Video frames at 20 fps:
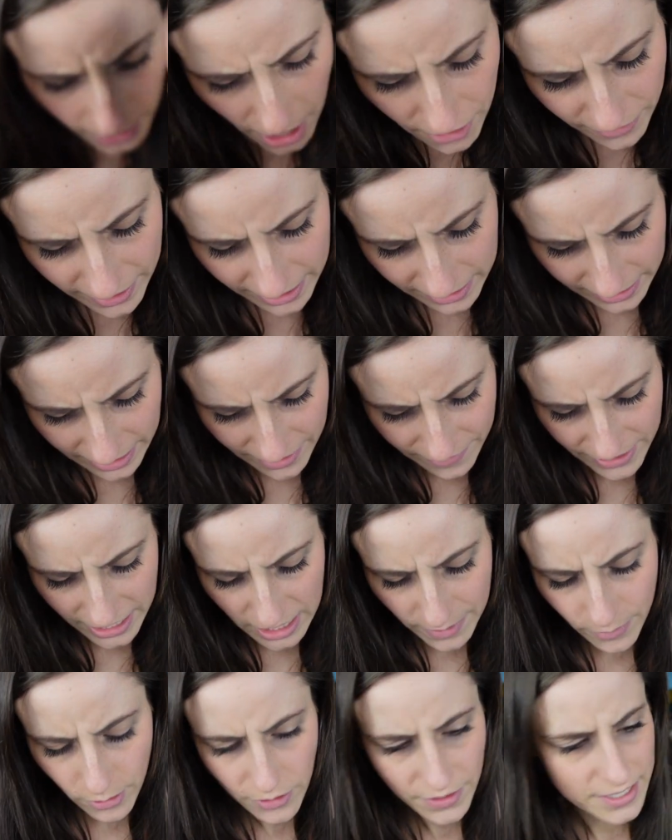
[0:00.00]
how readily
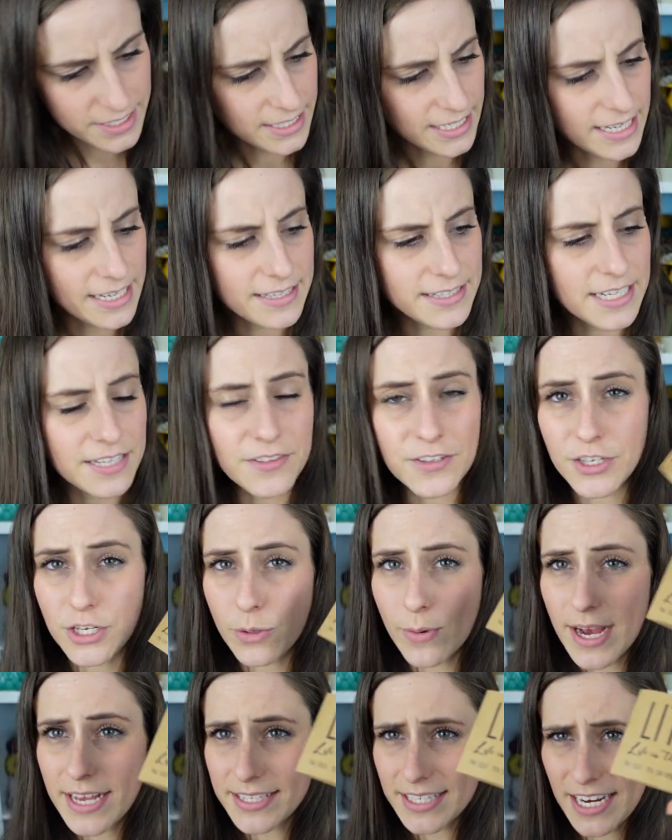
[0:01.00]
available this is in the
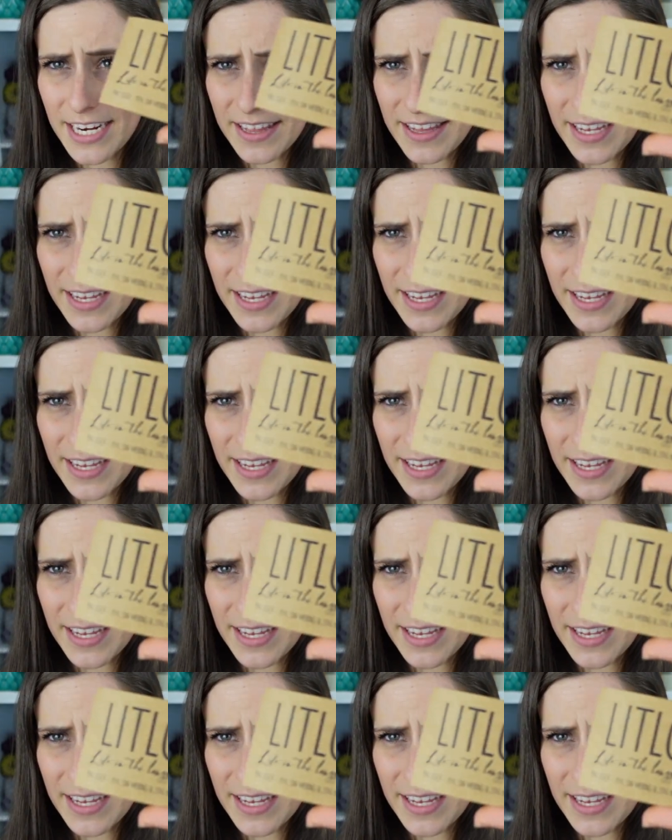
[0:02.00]
US. I